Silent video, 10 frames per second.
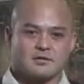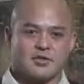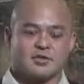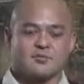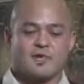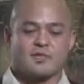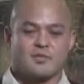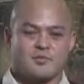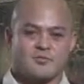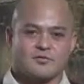push
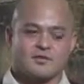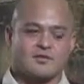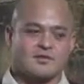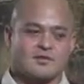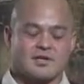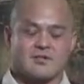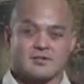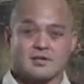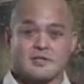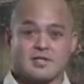myself to
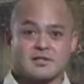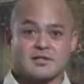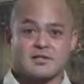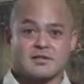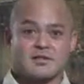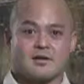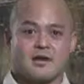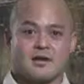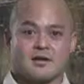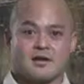limits that
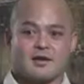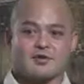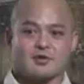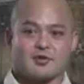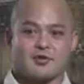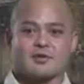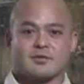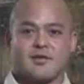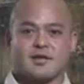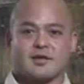I shouldn't
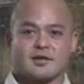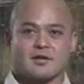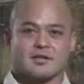be.